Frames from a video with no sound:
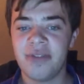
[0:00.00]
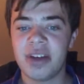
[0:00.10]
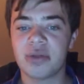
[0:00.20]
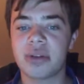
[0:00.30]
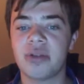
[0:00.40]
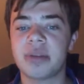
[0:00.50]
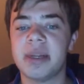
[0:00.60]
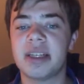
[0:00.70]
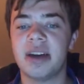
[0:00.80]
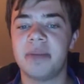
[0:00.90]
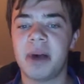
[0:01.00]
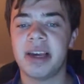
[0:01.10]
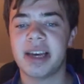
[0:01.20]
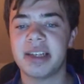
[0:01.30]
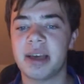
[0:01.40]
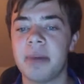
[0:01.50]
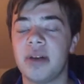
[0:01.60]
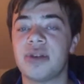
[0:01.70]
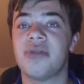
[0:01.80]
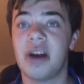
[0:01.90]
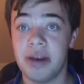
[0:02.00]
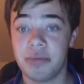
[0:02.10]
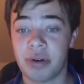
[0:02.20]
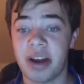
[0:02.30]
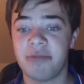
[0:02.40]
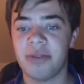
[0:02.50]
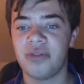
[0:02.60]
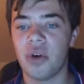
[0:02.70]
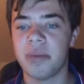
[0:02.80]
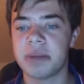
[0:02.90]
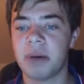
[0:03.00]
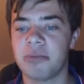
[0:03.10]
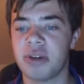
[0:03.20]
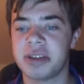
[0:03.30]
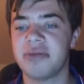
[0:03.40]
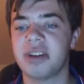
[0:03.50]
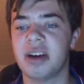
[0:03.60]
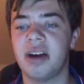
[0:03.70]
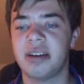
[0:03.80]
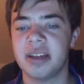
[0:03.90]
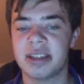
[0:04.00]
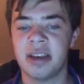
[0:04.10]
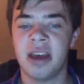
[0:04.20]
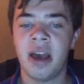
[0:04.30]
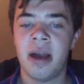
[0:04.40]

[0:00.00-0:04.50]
This was ultimately denied by Nketiah, but it was a very brave performance by Preston regardless.